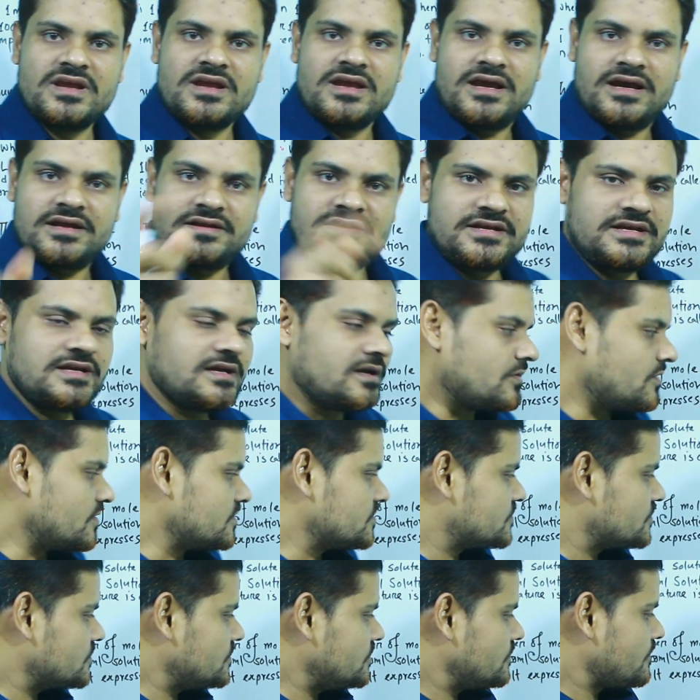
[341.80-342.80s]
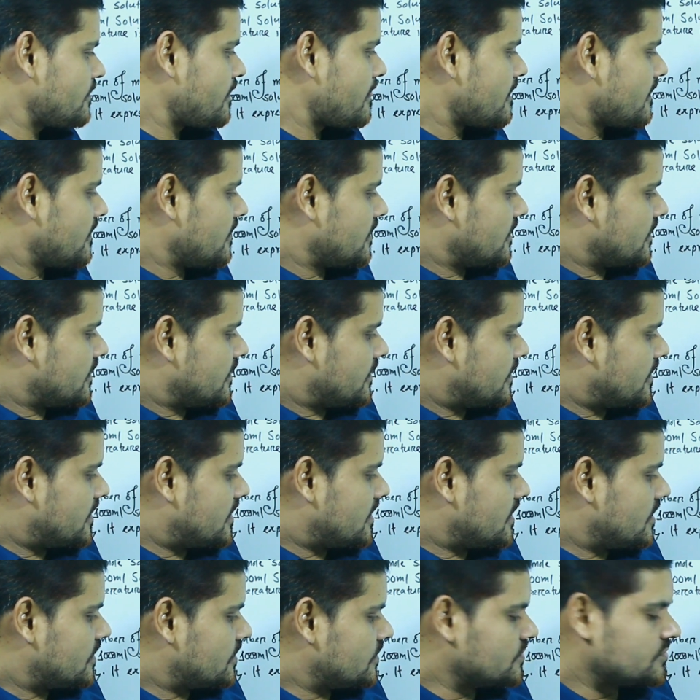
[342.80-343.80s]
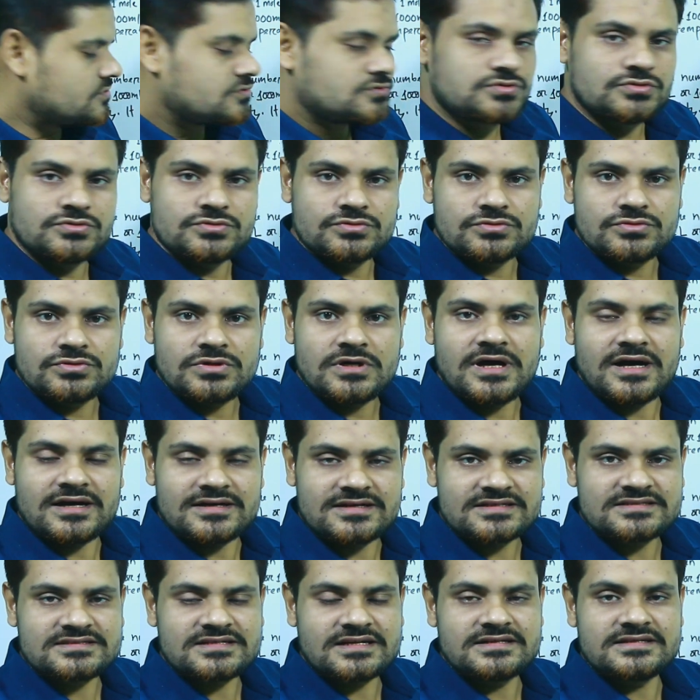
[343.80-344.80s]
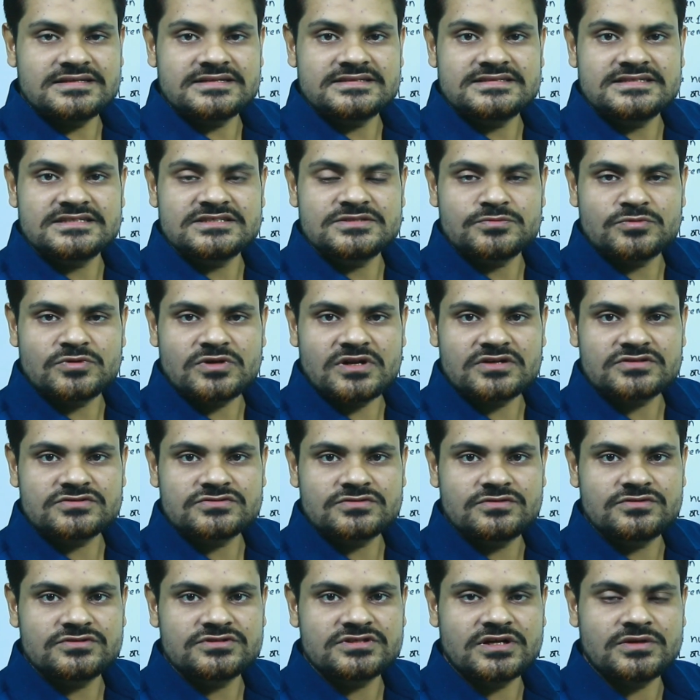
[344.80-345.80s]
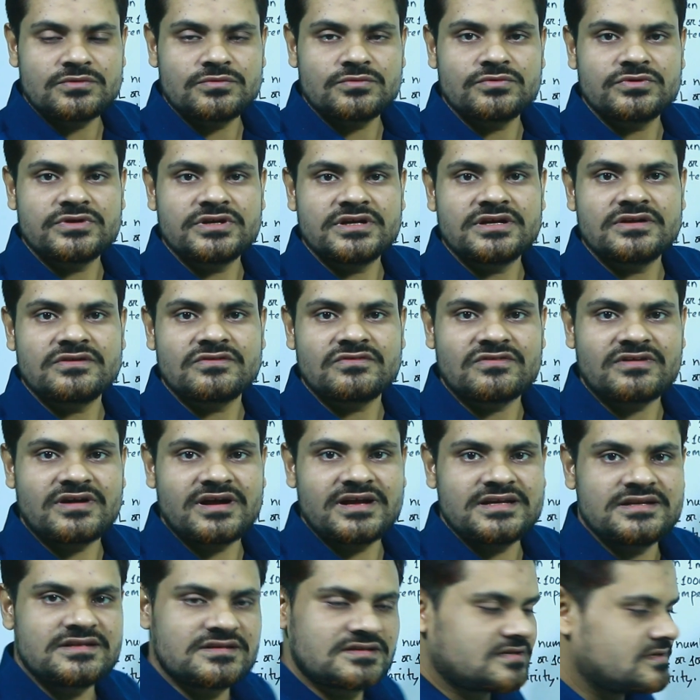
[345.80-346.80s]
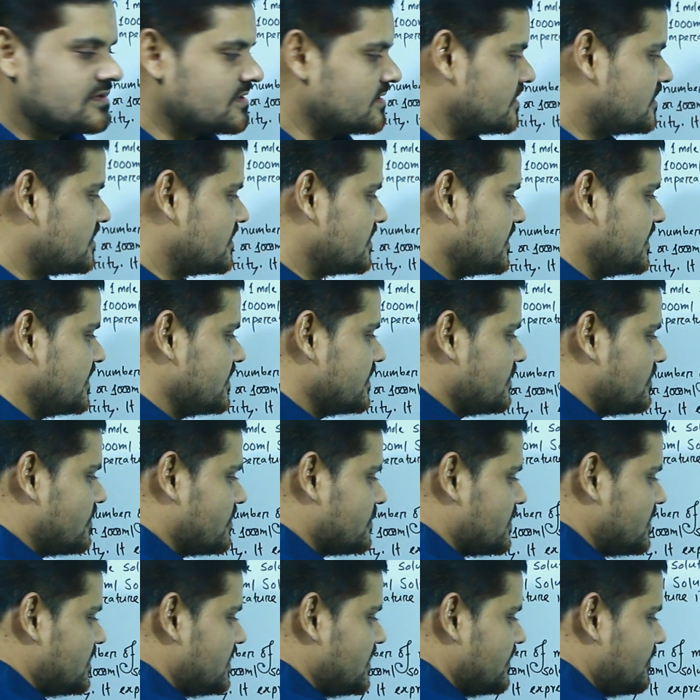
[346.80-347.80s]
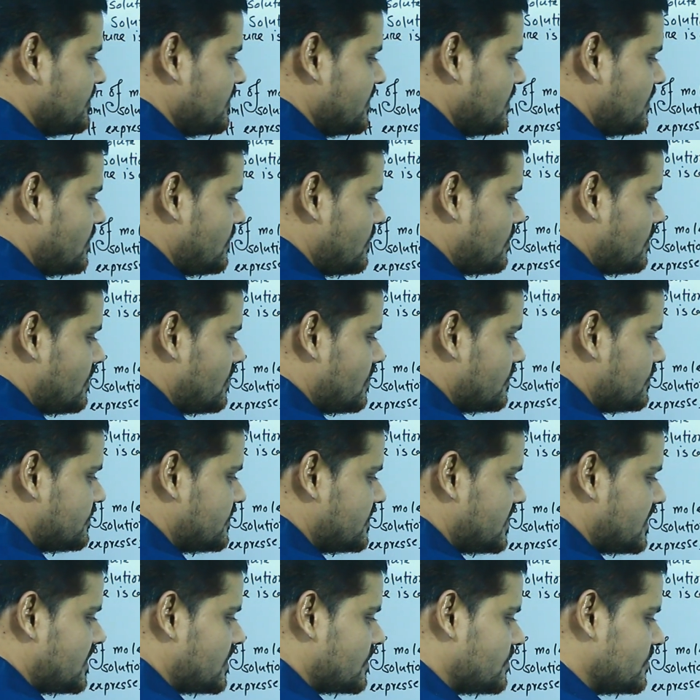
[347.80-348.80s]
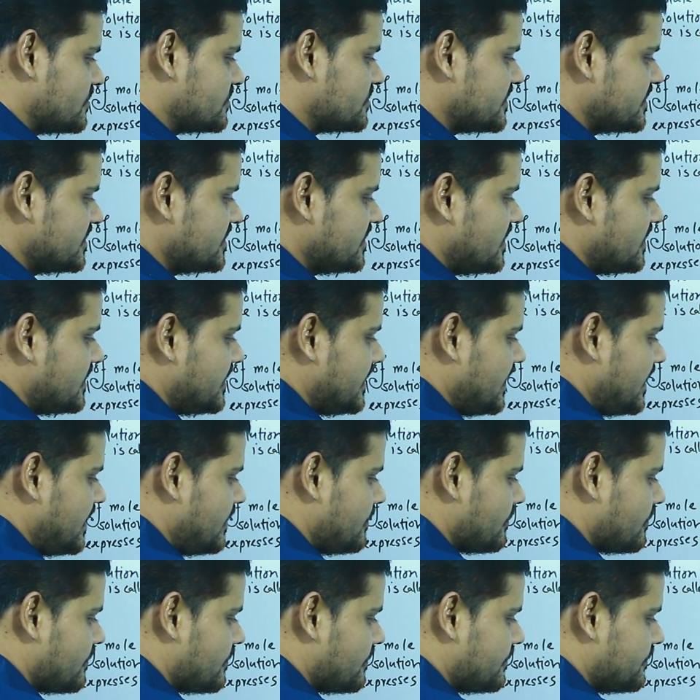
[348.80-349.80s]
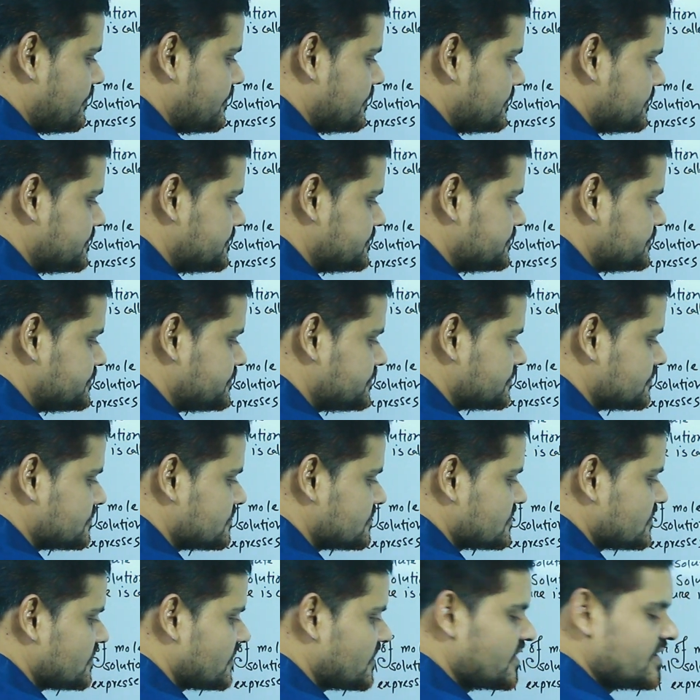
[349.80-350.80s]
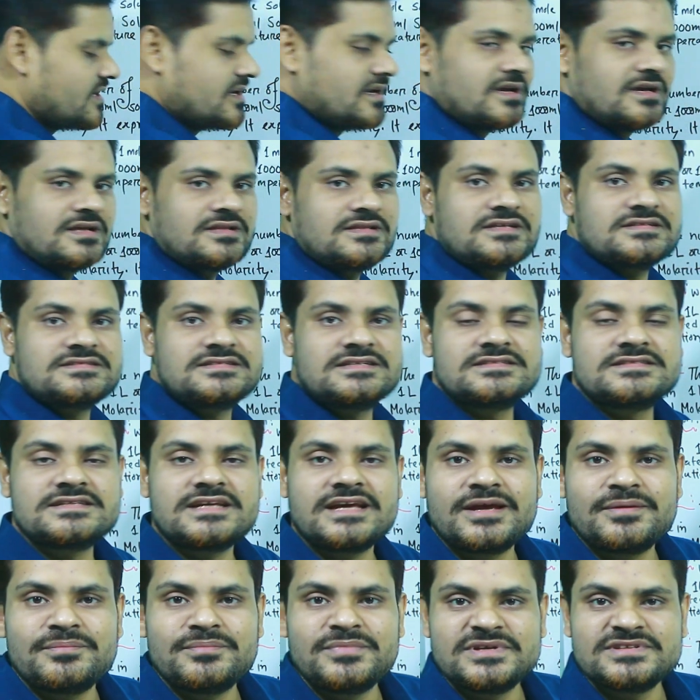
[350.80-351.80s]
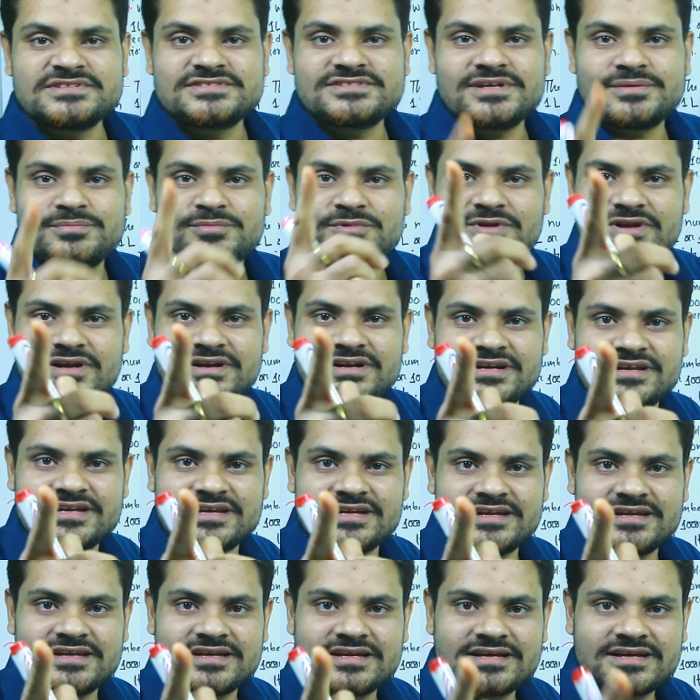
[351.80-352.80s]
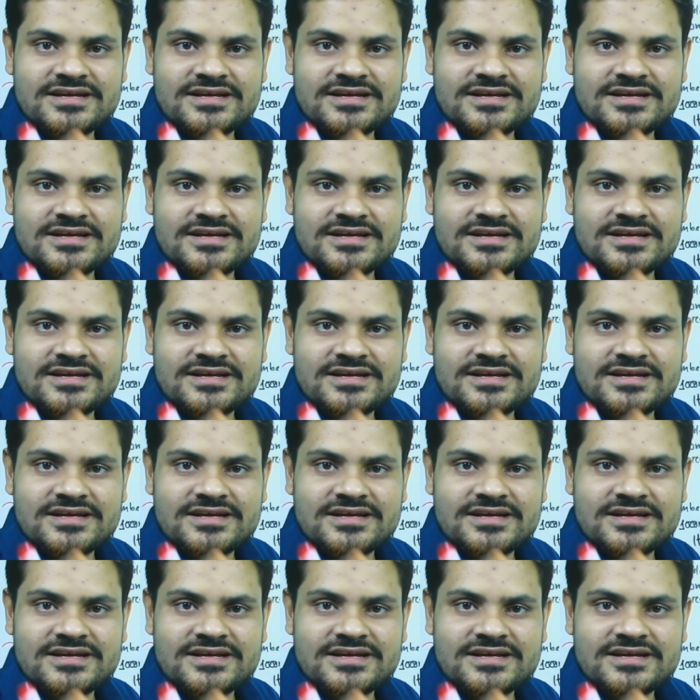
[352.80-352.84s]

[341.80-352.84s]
And here also, to understand this is molar solution, we write on the level of the container M. This is M means the molarity.